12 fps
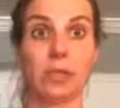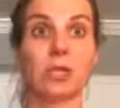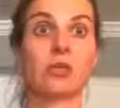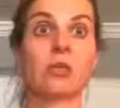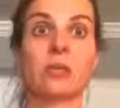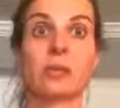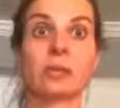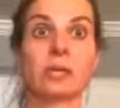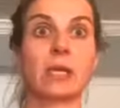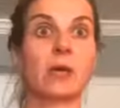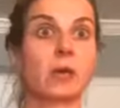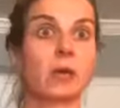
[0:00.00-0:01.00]
Like I just want to be able to
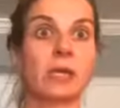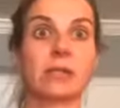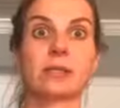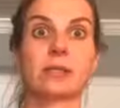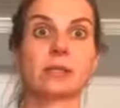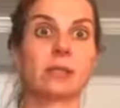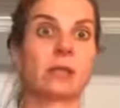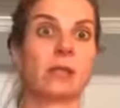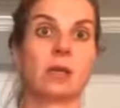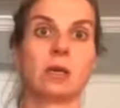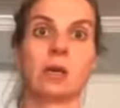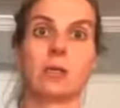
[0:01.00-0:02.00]
say, okay, let's
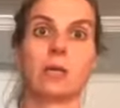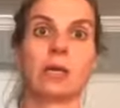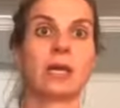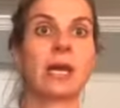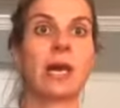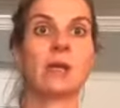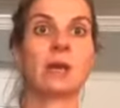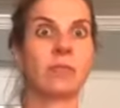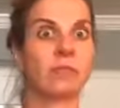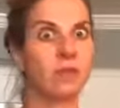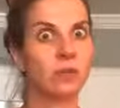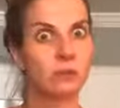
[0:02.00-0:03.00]
play the cow game.
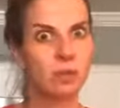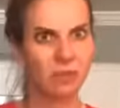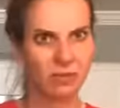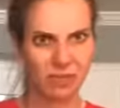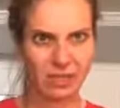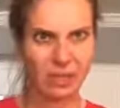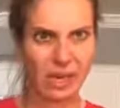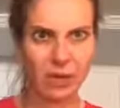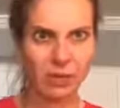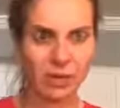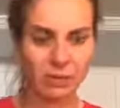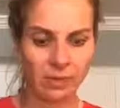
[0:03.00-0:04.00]
Have you guys played with this
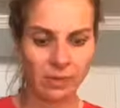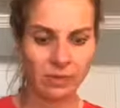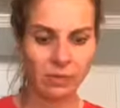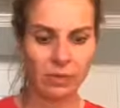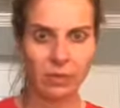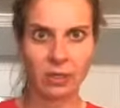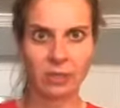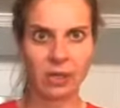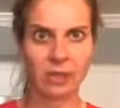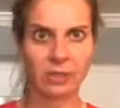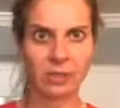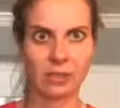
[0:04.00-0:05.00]
cow game? Like someone
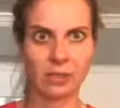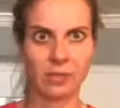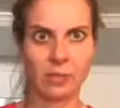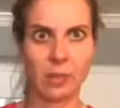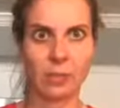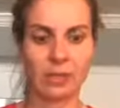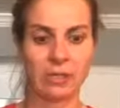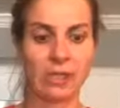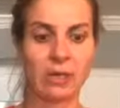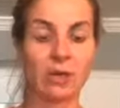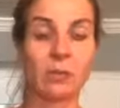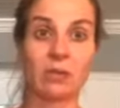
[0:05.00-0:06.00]
online said something about playing this
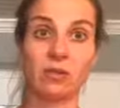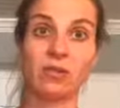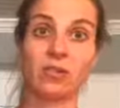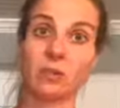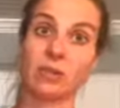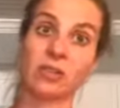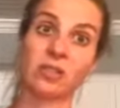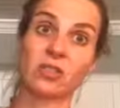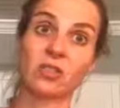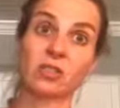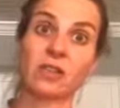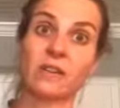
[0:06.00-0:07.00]
cow game and I looked it up and it
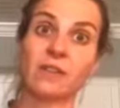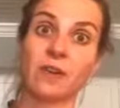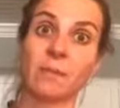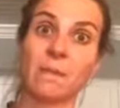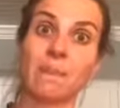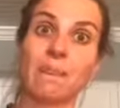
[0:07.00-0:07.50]
actually looks kind of fun.